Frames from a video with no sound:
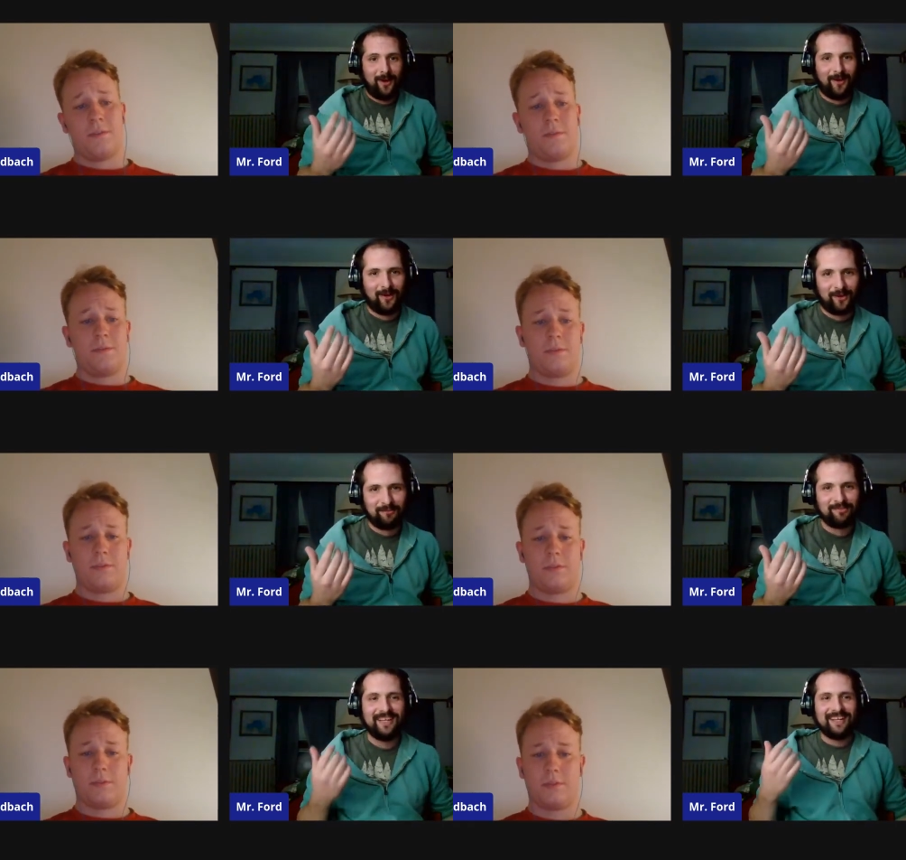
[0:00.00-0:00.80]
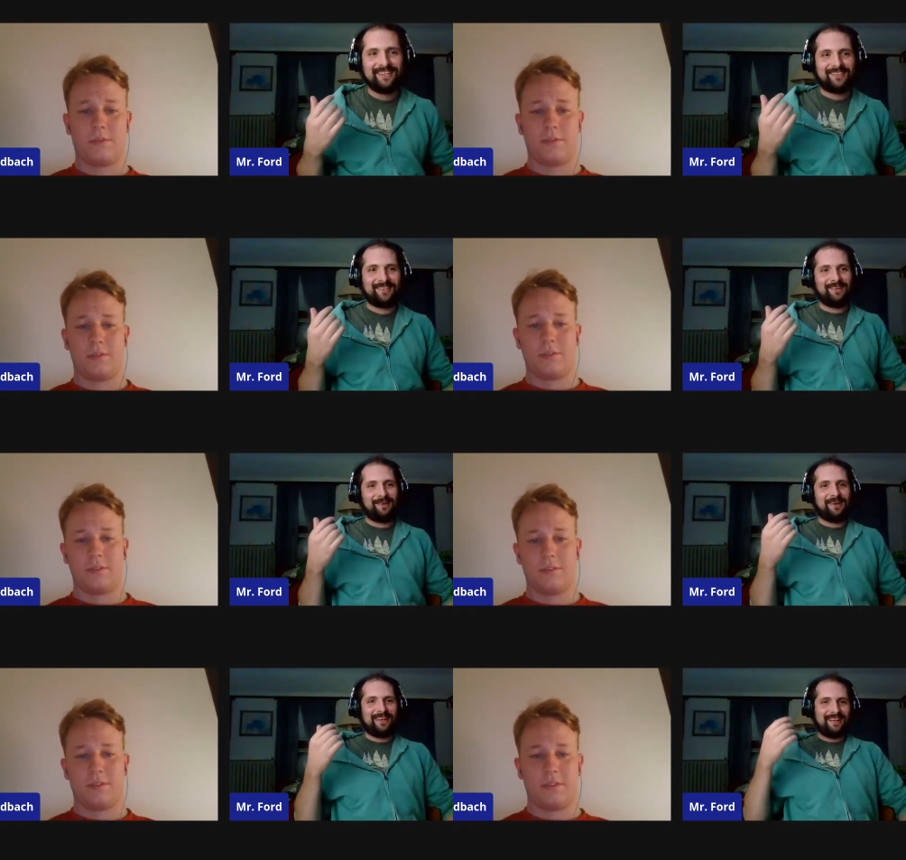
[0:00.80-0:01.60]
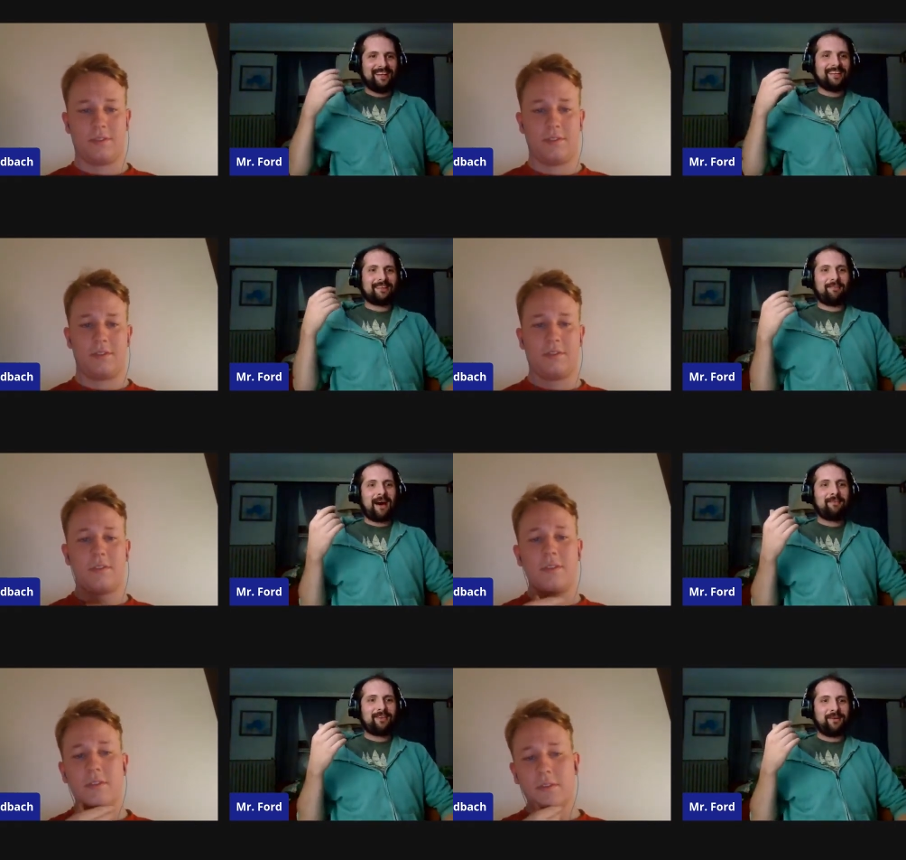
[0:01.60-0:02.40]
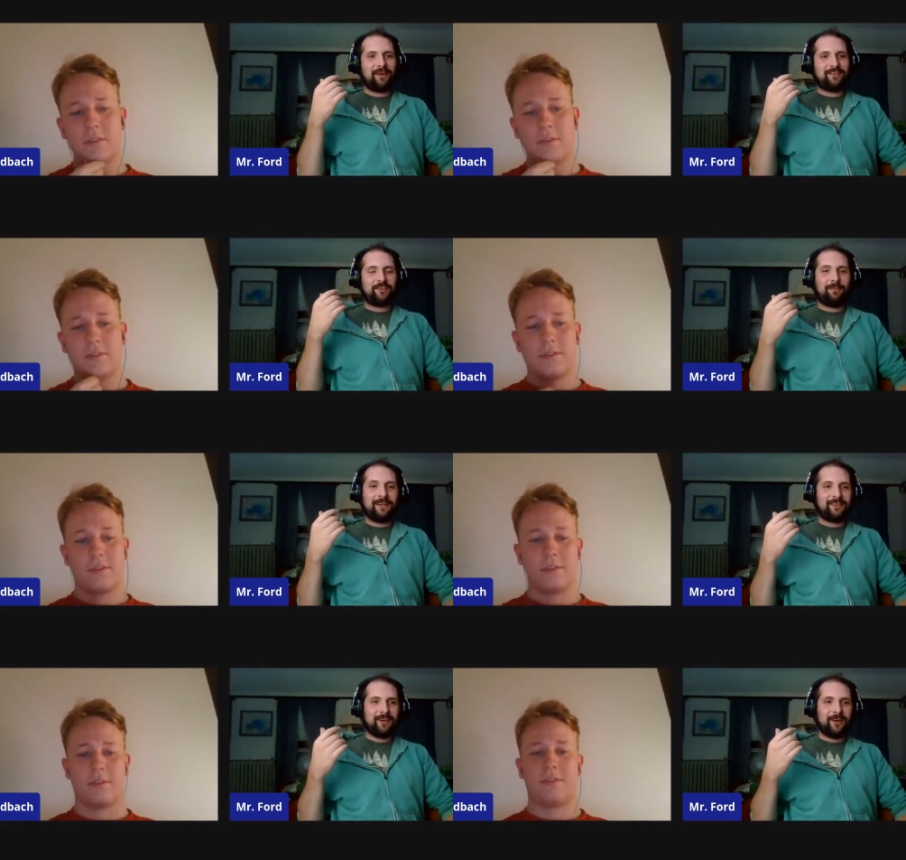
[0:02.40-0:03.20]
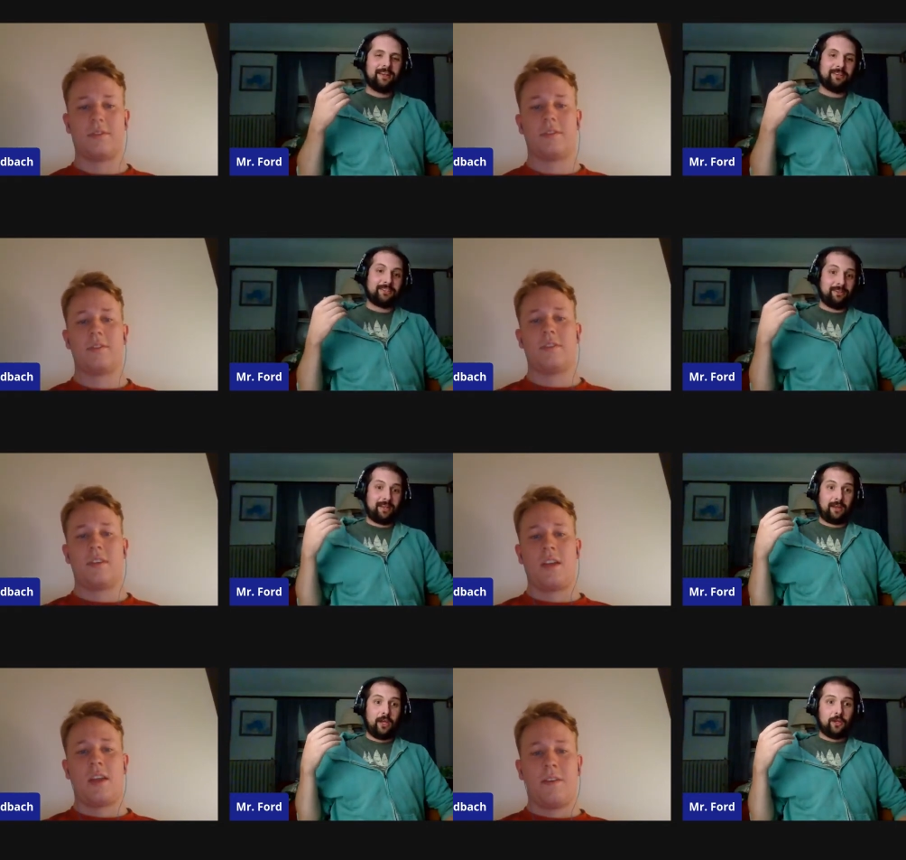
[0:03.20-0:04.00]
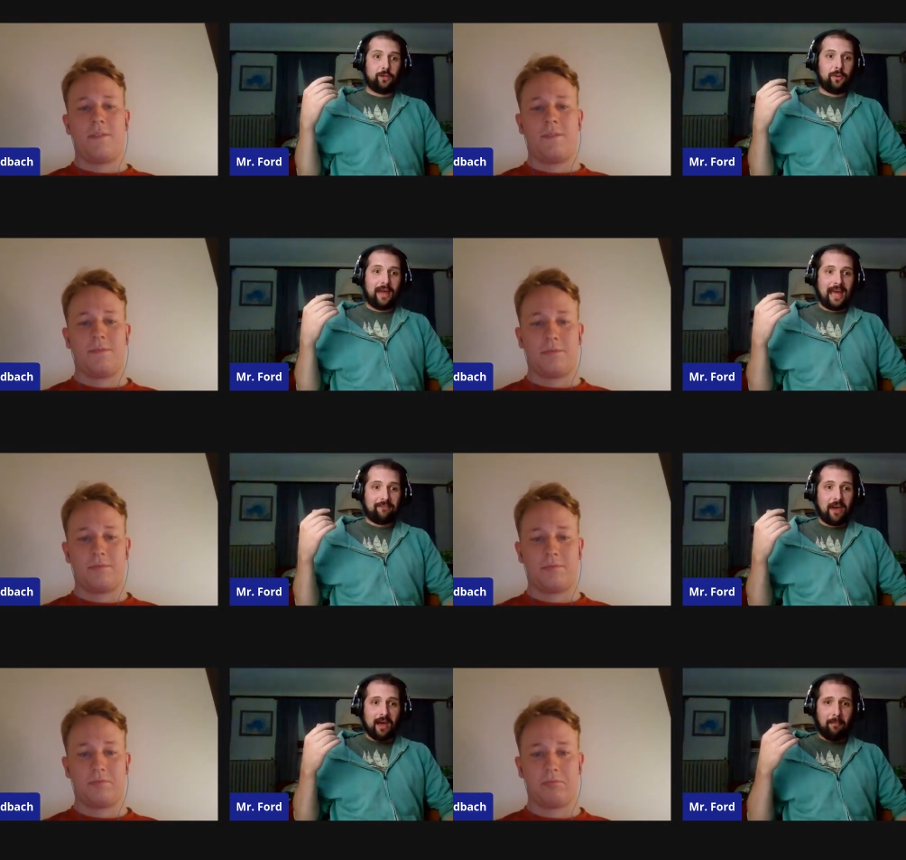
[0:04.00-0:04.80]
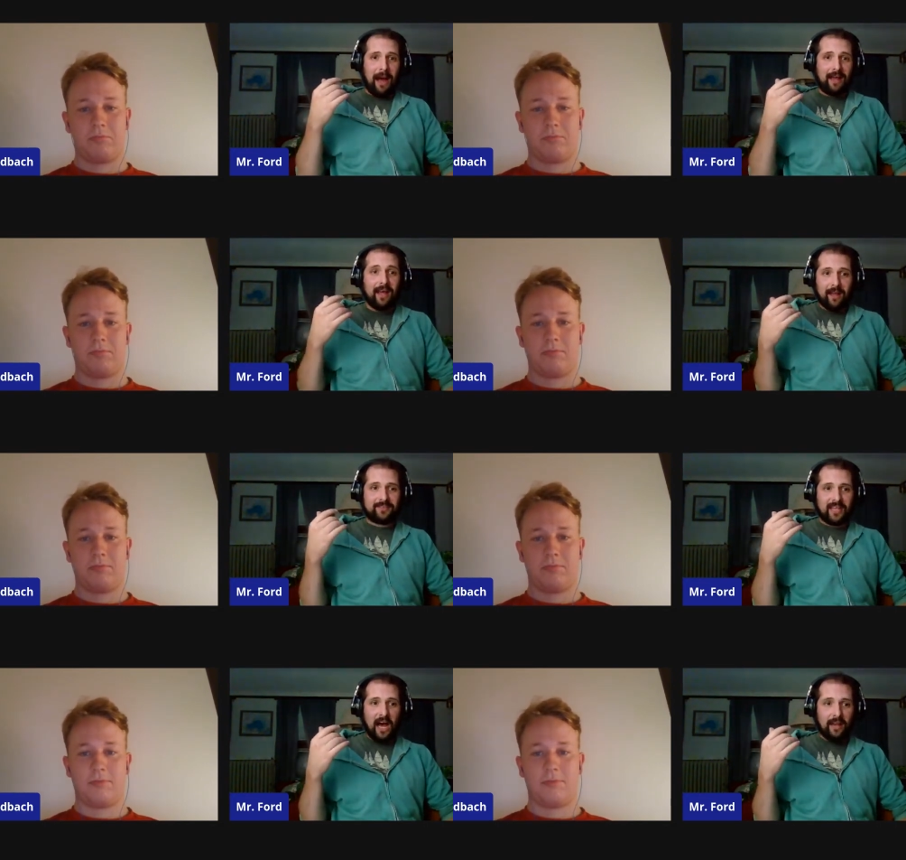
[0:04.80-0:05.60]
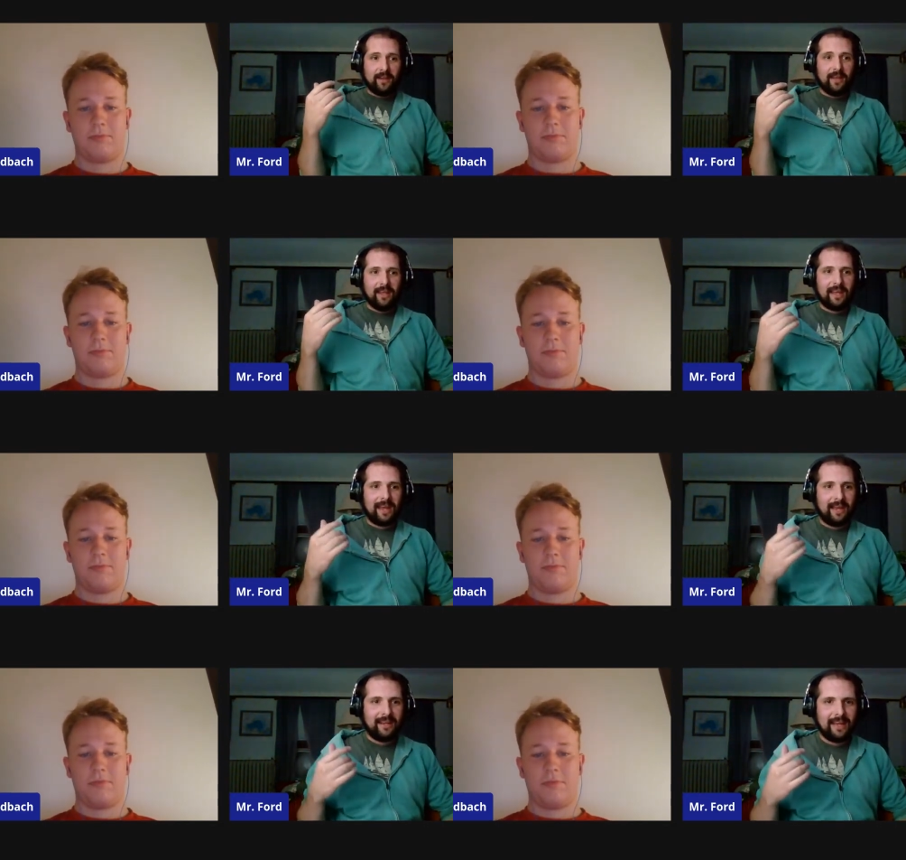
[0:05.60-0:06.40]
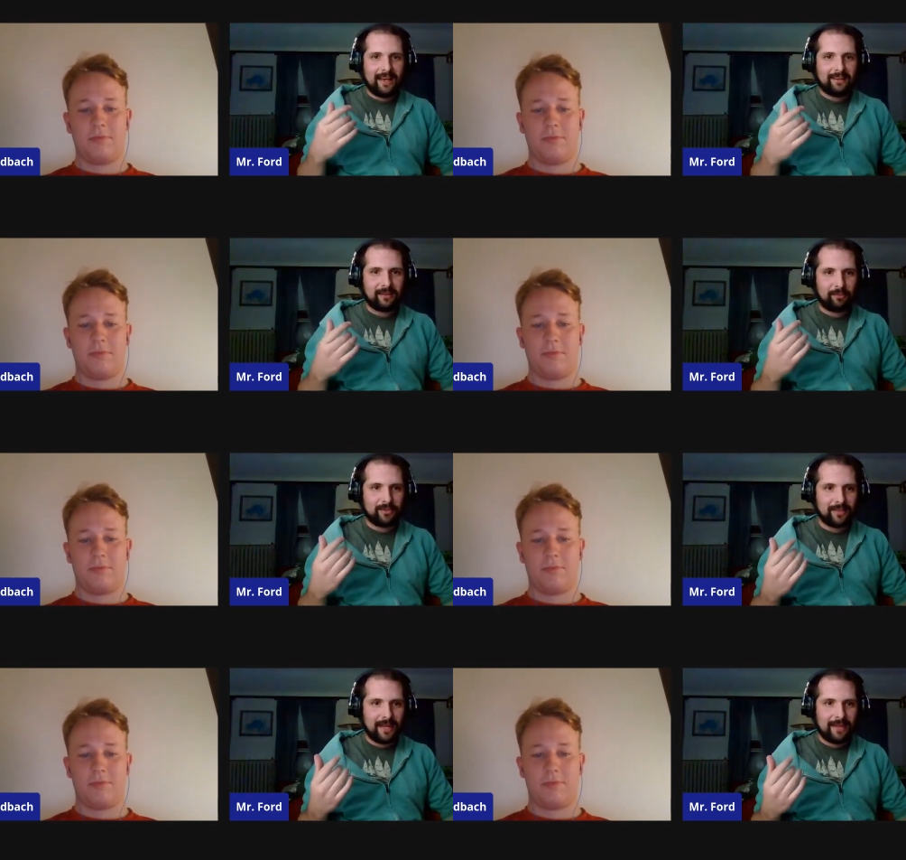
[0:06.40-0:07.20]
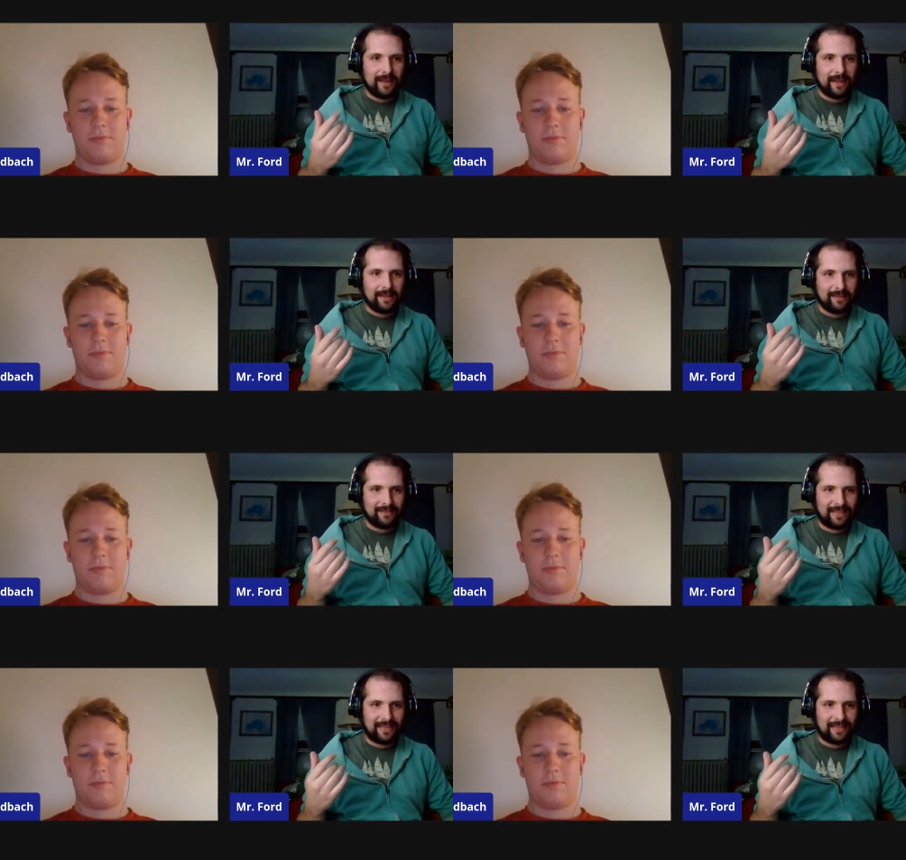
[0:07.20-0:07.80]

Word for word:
Speaker 1: home to the mom because he wants to speak to her, but then she's like, "You have my son," and he has to pretend that he's